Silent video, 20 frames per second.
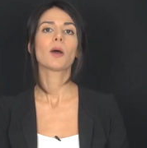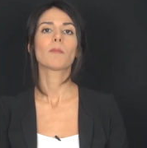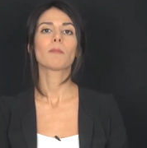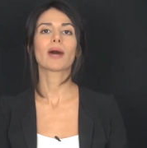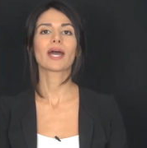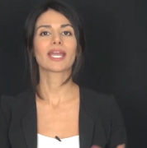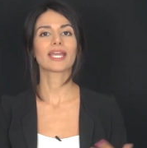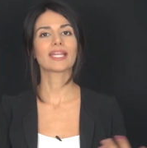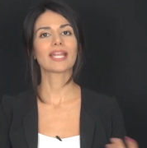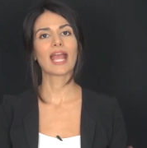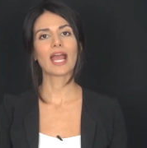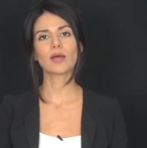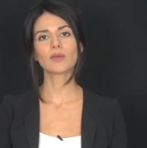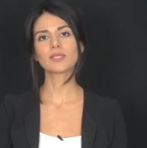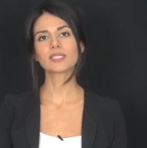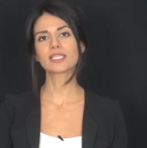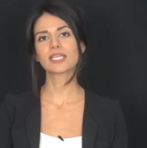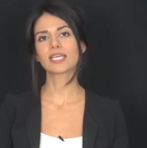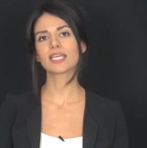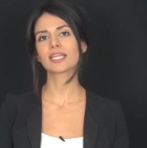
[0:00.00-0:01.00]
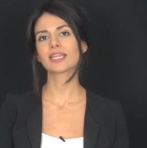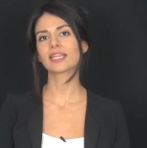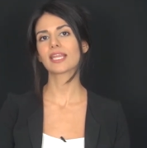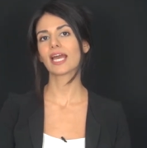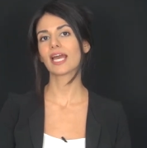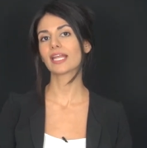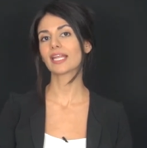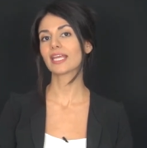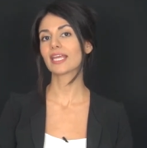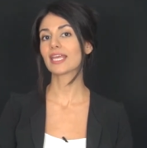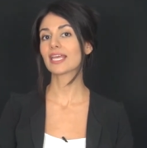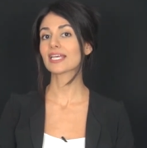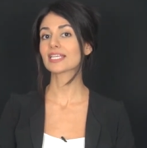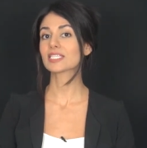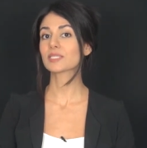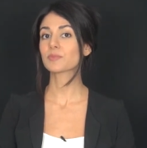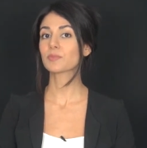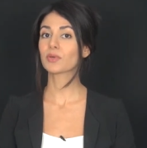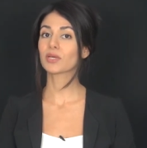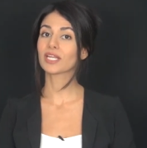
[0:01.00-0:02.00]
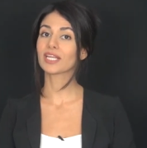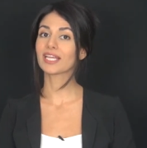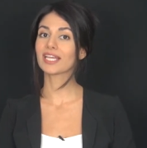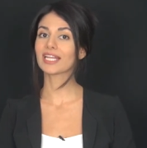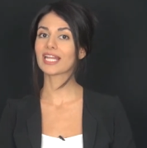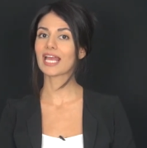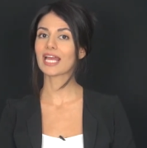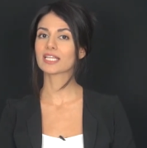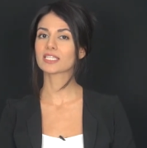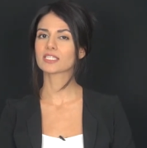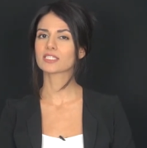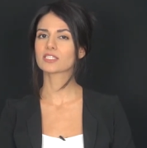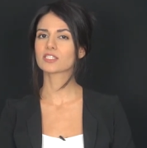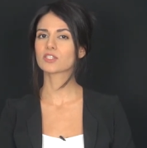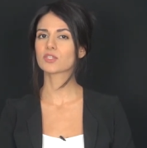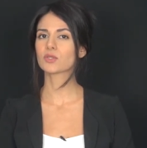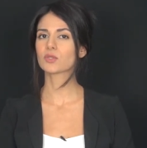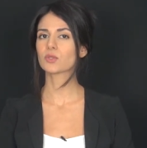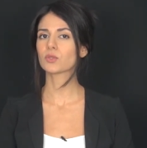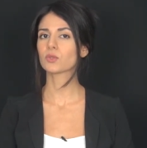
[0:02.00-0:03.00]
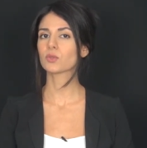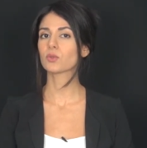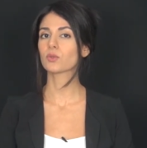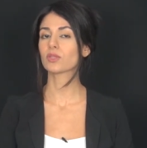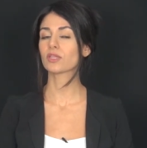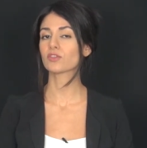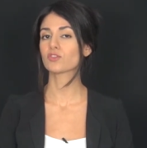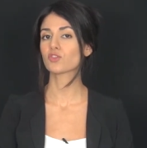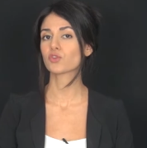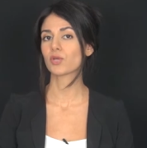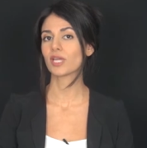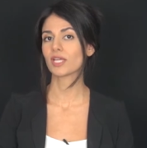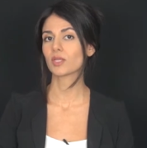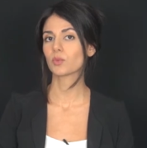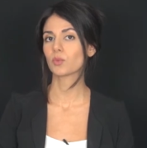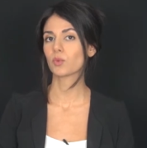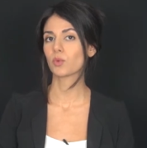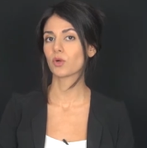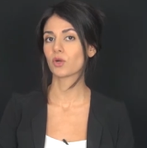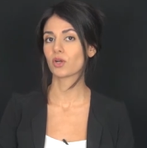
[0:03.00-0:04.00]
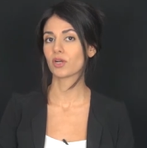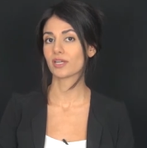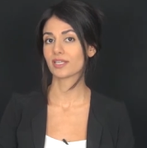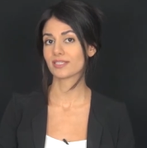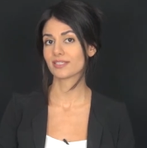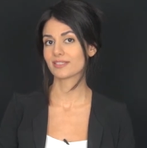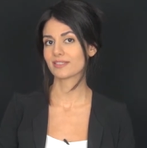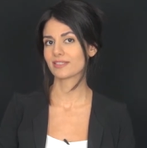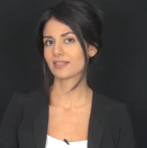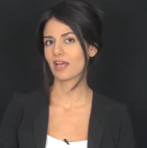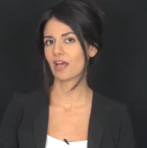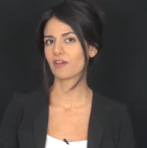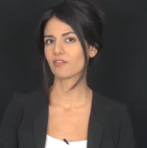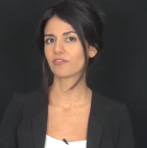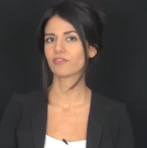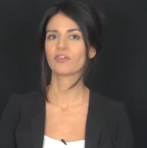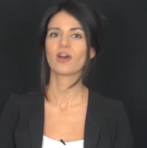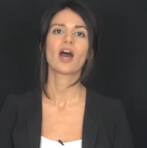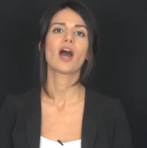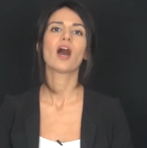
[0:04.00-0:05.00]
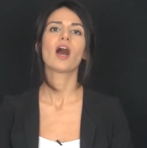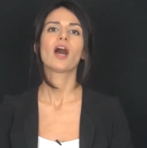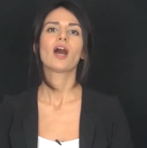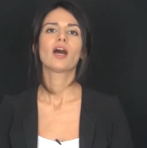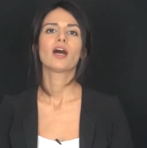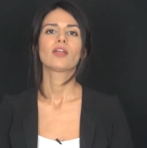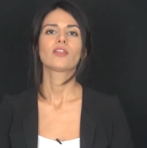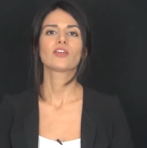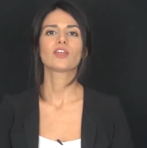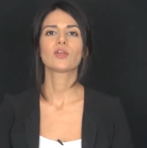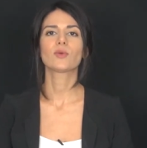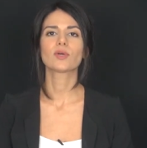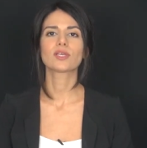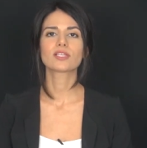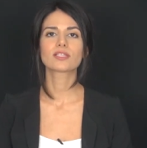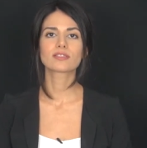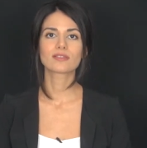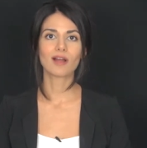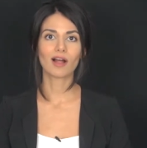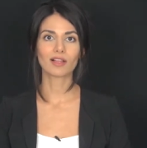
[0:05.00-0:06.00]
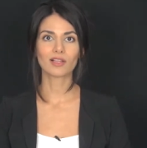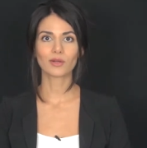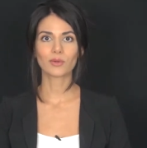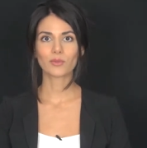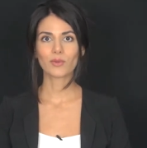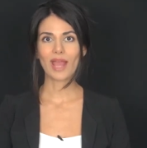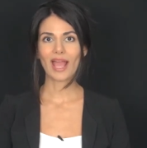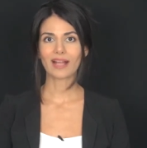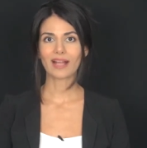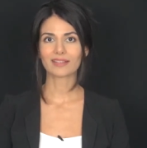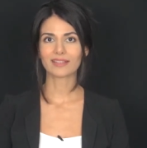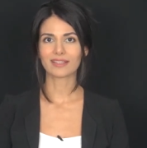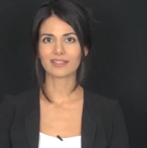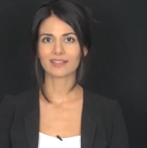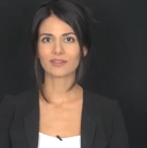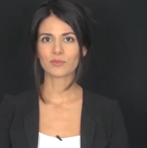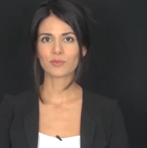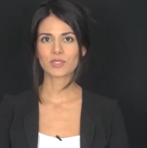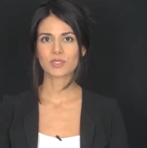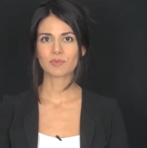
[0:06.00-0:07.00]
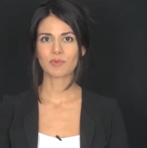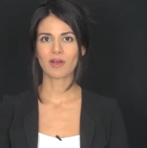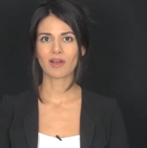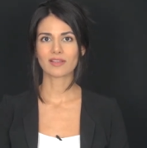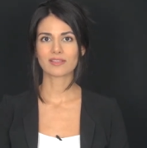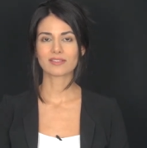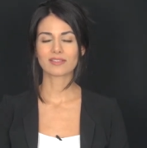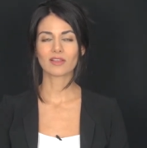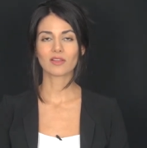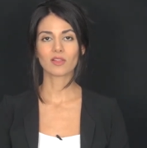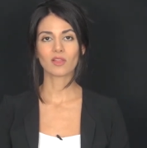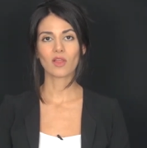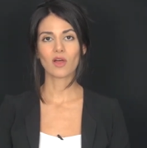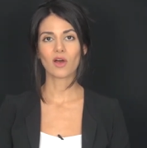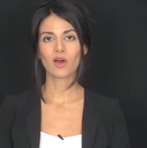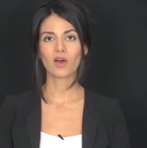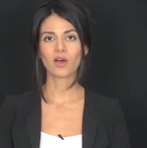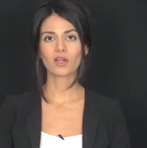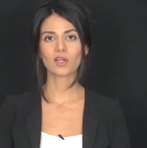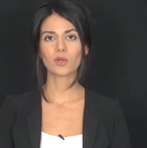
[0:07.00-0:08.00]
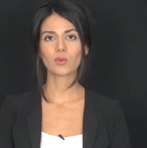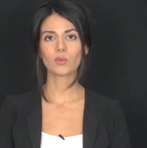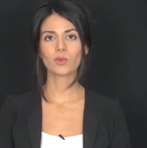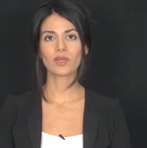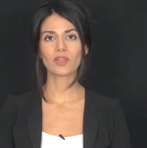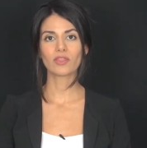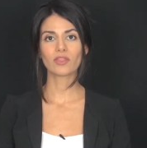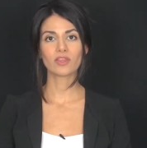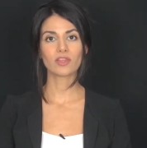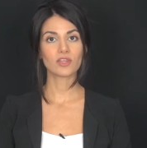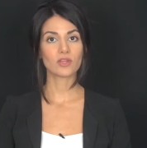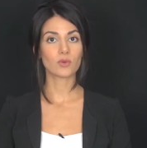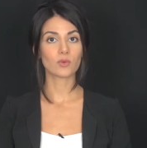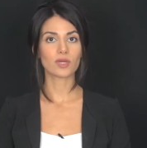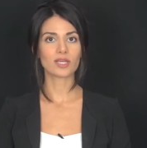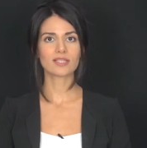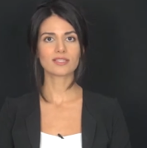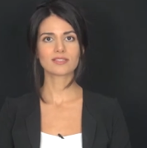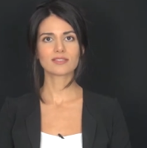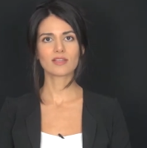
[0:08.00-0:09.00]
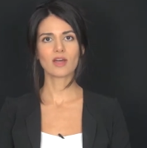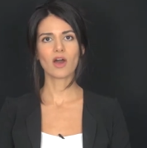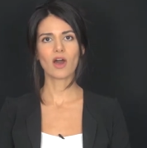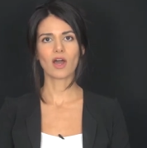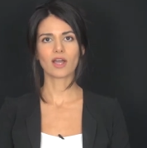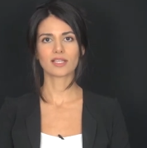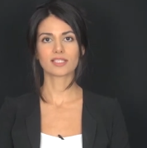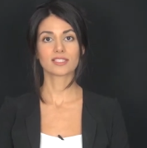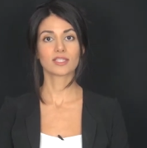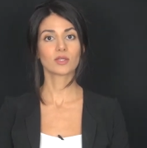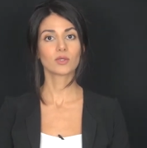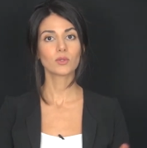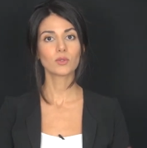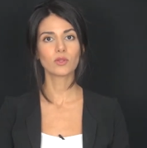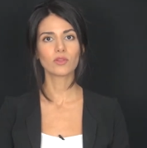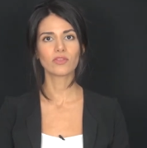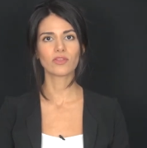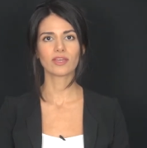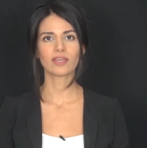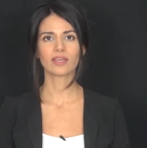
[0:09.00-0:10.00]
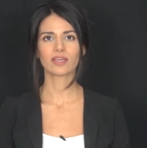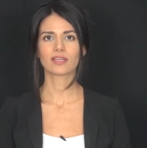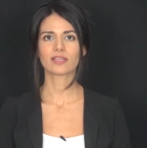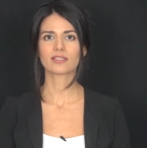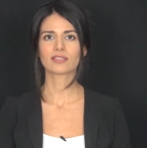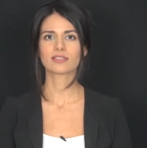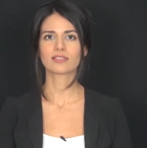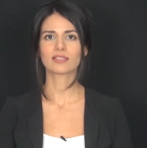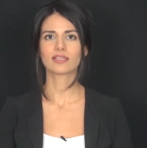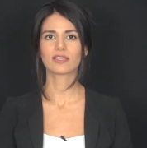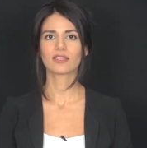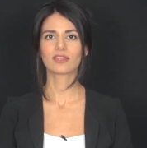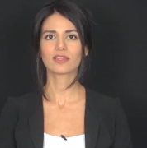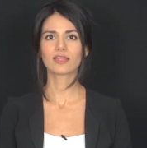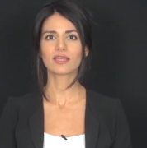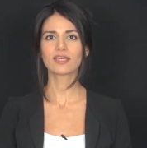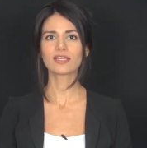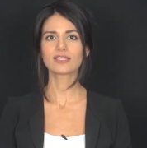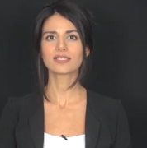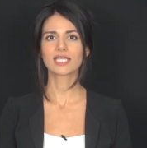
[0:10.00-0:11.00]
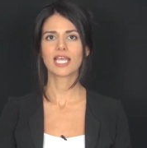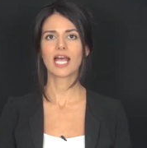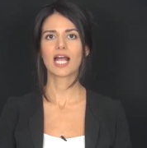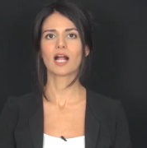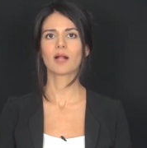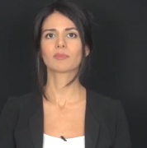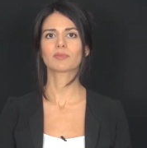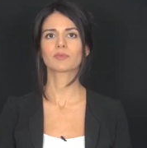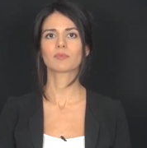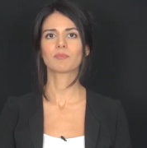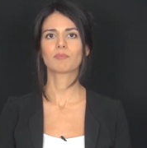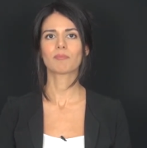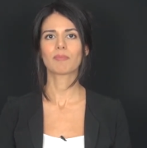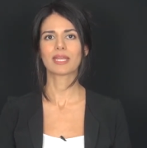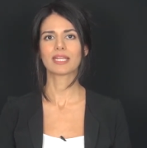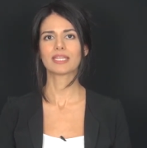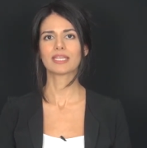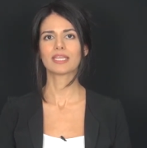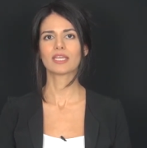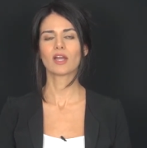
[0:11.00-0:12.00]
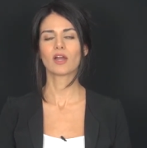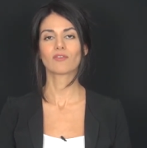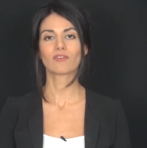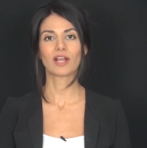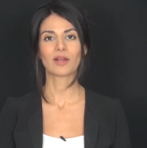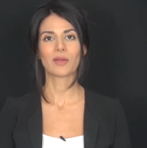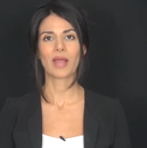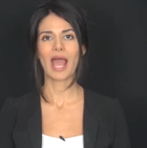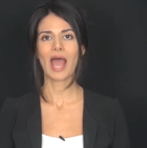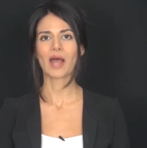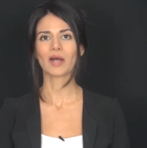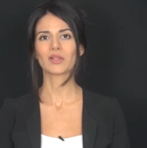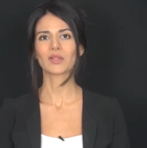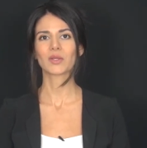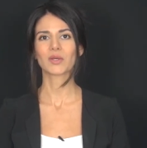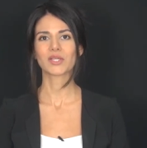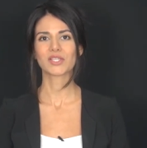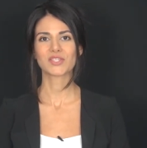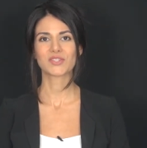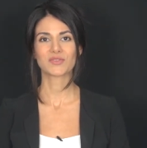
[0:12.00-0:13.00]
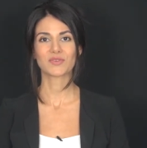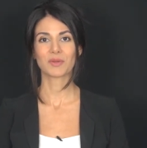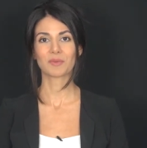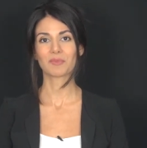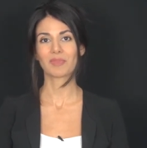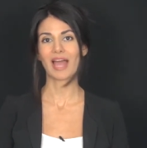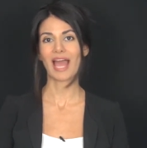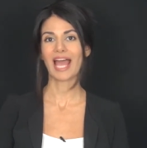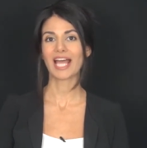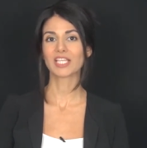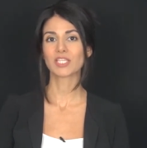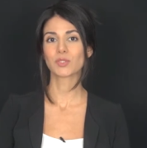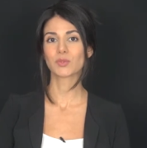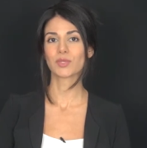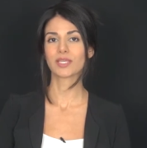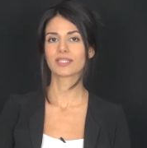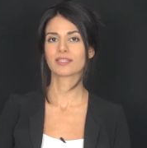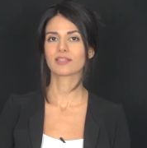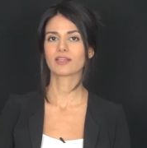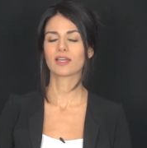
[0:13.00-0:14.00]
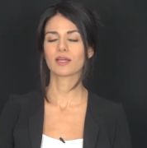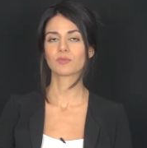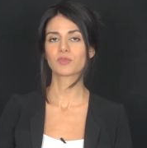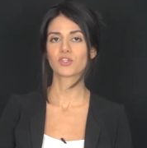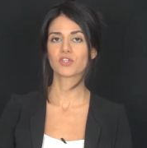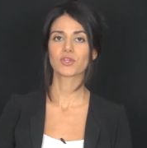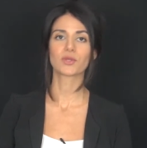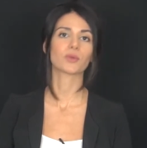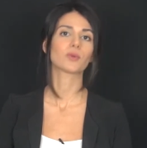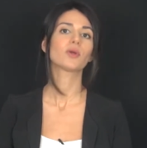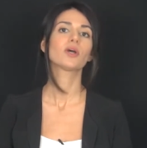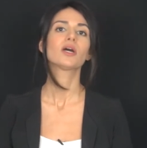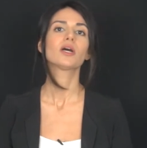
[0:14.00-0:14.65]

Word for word: by announcing that he is putting an end to the trade war stuff. The US dollar rallied in response along with the US stocks. The cool thing is, this helped many of our outlooks from last week to come true.